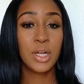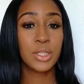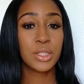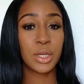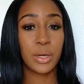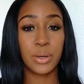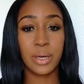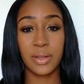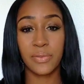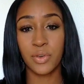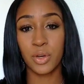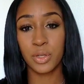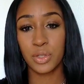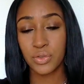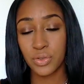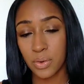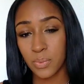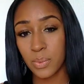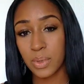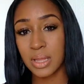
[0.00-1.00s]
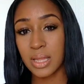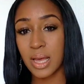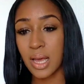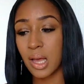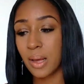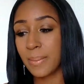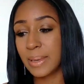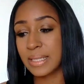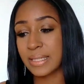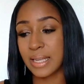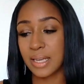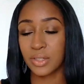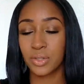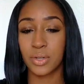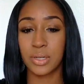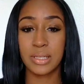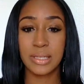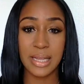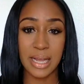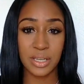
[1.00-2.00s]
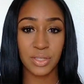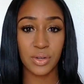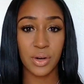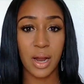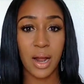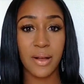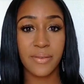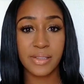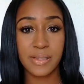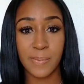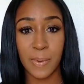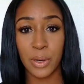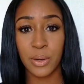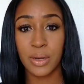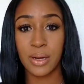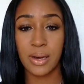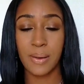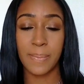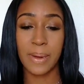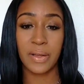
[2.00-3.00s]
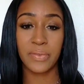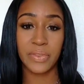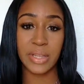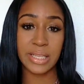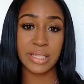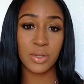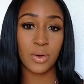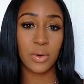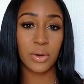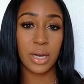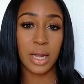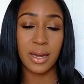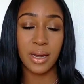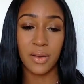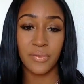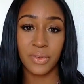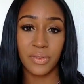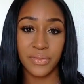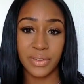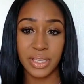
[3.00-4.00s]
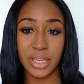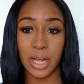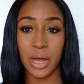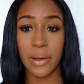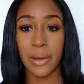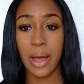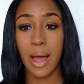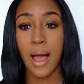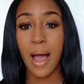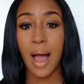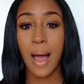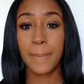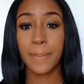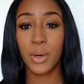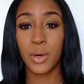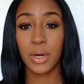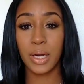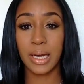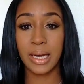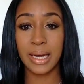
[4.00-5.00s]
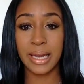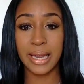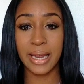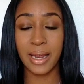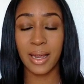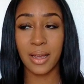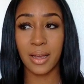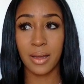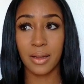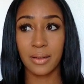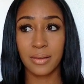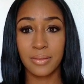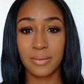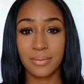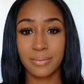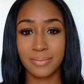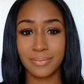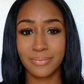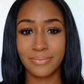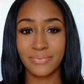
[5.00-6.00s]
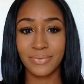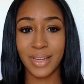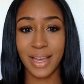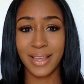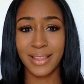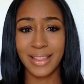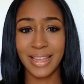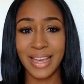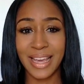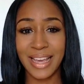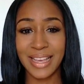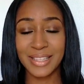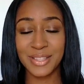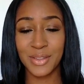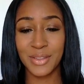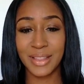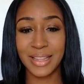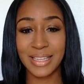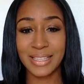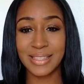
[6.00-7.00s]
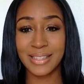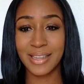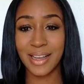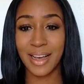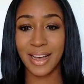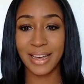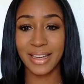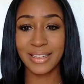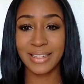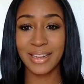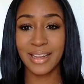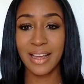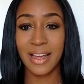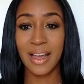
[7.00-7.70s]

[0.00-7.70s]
Don't leave your drink with them, etc. etc. I've spoken about this on another video. I'm going to link I think it's on this side.